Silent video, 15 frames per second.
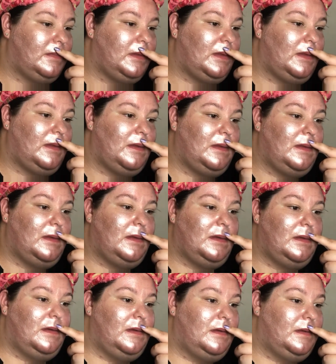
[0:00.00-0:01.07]

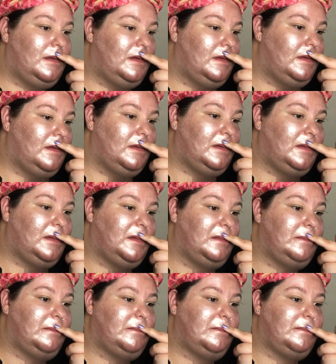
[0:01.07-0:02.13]

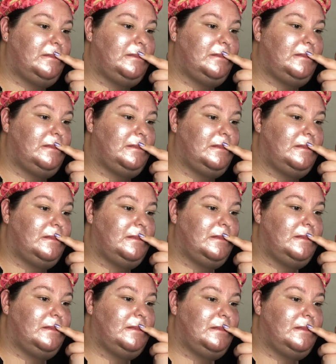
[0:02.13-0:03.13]
(silence)